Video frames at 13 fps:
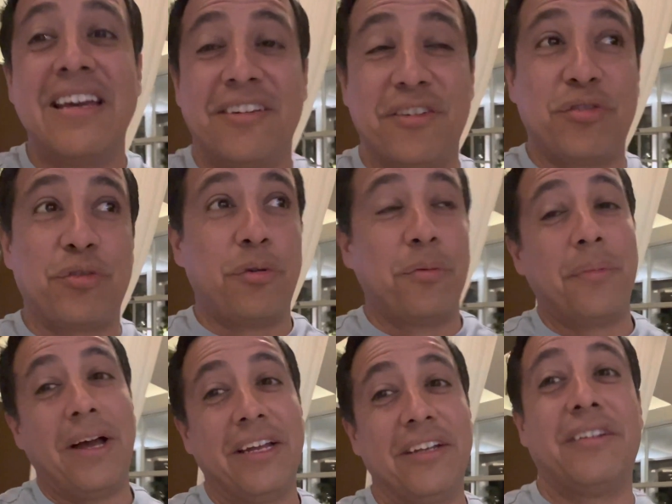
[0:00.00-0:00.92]
Just a
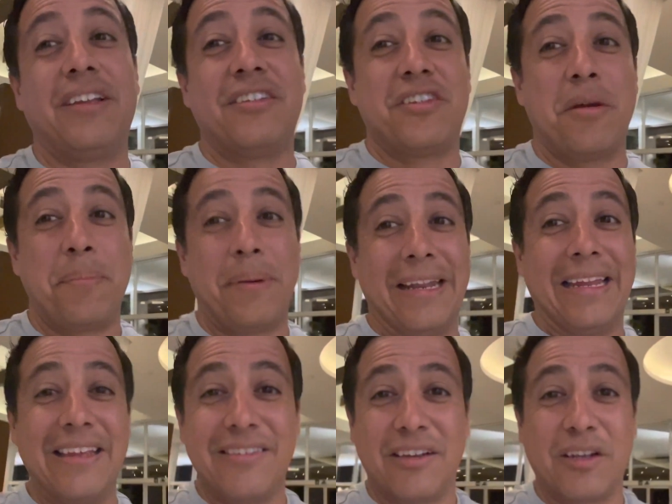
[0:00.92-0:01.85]
reminder that champagne
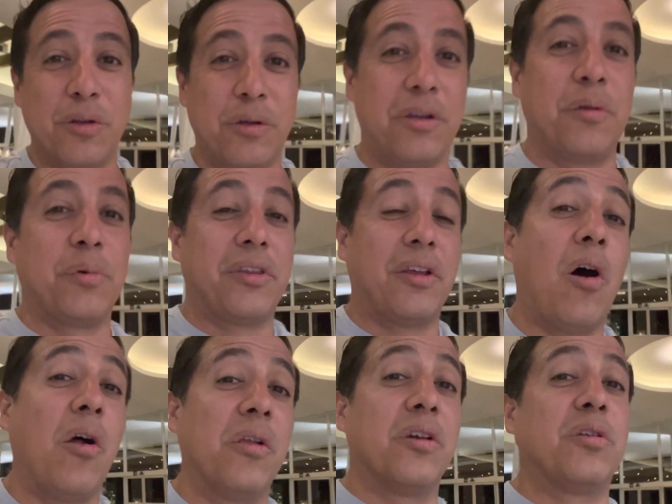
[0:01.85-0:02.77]
is included with the
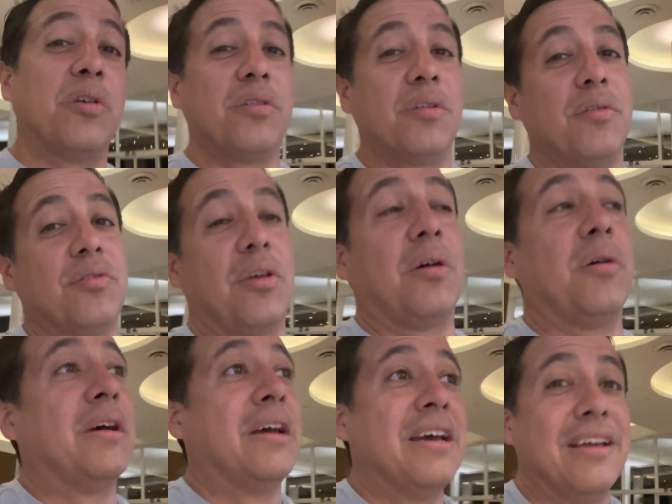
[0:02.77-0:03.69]
all-inclusive, so
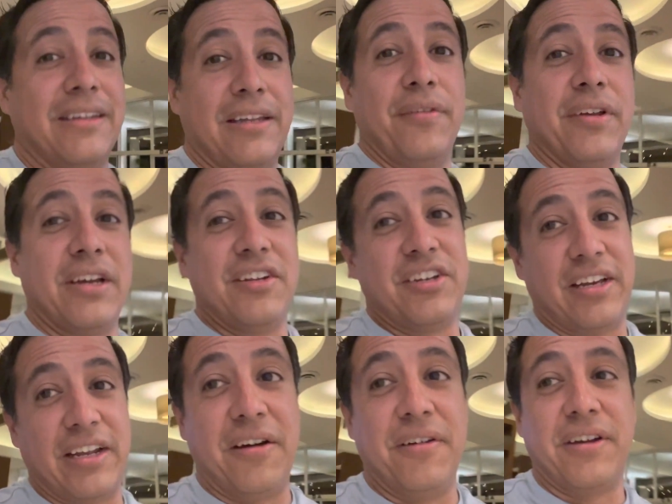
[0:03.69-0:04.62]
definitely gotta check
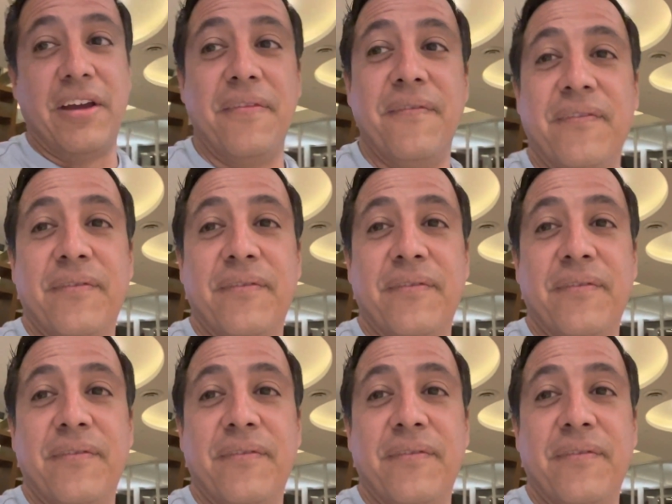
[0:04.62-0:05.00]
it out, okay?